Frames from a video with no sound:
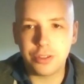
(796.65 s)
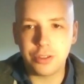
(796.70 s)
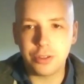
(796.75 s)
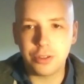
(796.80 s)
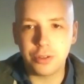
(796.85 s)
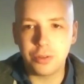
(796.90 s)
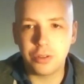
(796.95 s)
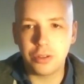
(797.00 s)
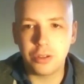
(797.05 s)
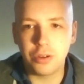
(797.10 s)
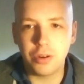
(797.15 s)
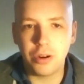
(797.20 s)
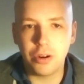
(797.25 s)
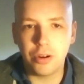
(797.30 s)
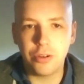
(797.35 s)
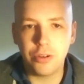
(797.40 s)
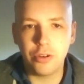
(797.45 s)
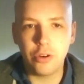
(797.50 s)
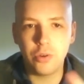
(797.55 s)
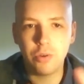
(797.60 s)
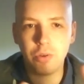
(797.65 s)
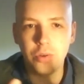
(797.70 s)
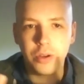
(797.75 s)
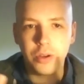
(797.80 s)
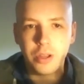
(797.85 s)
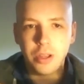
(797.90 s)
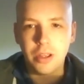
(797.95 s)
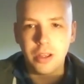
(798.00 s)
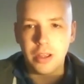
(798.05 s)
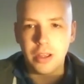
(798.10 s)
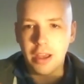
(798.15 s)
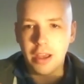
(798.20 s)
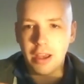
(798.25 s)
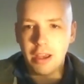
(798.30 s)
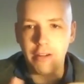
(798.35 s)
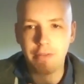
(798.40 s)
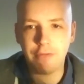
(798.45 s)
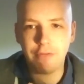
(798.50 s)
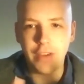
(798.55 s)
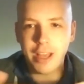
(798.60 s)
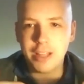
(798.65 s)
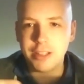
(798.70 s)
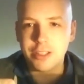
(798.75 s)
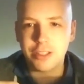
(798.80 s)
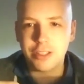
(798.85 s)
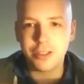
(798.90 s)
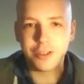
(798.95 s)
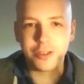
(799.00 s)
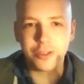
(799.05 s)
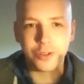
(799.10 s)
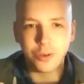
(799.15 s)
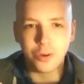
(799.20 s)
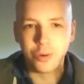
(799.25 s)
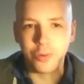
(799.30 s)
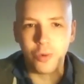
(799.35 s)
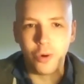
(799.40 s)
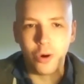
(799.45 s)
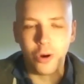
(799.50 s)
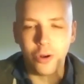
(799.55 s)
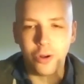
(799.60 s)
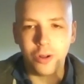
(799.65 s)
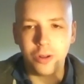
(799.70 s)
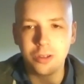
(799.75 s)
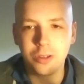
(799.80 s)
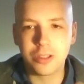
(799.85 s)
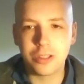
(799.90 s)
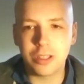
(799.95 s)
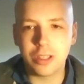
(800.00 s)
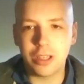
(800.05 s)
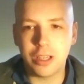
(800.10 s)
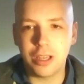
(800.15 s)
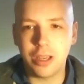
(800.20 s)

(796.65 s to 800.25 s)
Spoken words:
So there are no fences or walls.